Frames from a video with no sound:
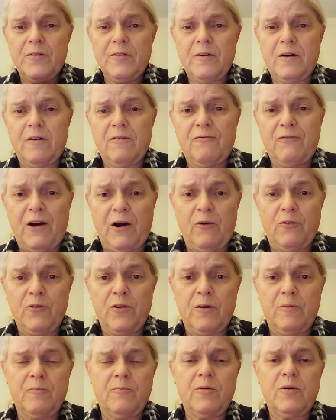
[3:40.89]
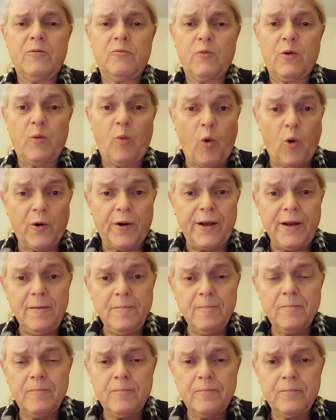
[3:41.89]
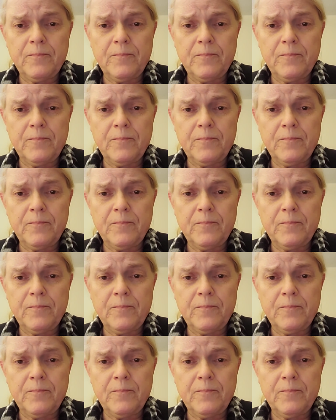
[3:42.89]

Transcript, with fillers: have uh, found them rewarding